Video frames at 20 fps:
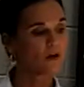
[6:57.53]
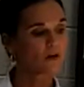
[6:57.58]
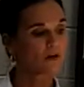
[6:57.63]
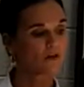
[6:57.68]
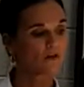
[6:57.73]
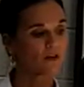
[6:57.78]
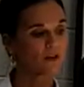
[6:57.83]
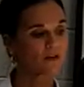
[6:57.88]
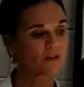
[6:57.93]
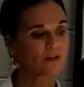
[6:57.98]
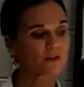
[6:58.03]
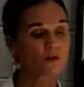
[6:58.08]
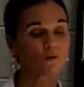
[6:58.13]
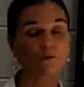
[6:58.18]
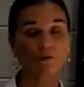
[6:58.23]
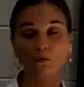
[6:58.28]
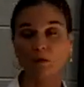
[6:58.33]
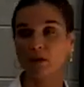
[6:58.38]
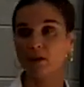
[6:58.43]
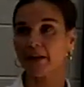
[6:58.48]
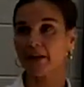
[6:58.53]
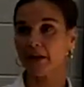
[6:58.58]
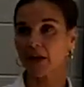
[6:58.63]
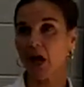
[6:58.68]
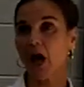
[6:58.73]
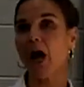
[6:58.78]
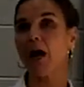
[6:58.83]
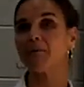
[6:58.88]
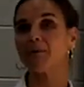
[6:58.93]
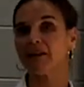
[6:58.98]
So this is a really
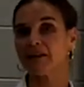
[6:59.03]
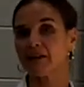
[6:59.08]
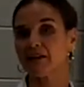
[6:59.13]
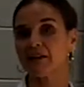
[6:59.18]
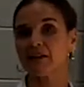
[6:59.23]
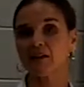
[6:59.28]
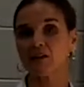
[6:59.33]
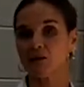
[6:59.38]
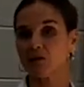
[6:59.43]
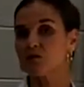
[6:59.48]
commonly